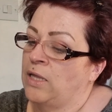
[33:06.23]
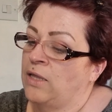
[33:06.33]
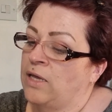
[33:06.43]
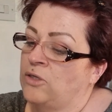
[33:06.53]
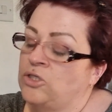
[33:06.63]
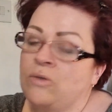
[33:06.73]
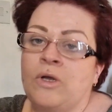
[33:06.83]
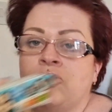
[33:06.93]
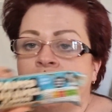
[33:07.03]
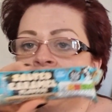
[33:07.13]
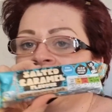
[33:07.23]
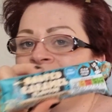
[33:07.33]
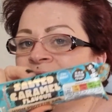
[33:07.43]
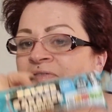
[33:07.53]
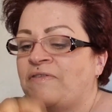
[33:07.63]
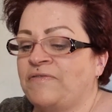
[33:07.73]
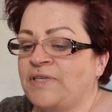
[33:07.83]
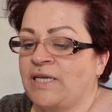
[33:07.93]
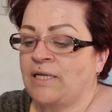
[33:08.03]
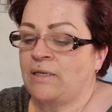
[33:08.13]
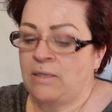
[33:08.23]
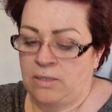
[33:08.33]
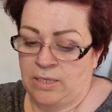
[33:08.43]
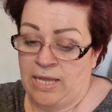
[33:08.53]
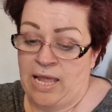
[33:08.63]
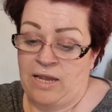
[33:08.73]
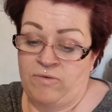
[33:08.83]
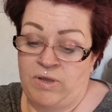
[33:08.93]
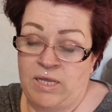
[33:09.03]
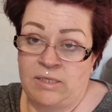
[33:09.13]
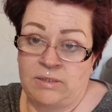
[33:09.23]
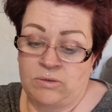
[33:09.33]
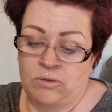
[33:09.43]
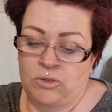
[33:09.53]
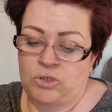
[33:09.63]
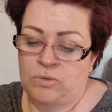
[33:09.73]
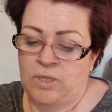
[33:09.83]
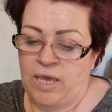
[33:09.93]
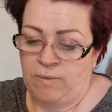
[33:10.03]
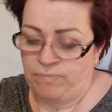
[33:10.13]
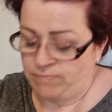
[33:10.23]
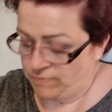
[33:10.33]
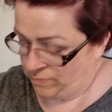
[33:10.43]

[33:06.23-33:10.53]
They are 215 calories. So I've got two of them.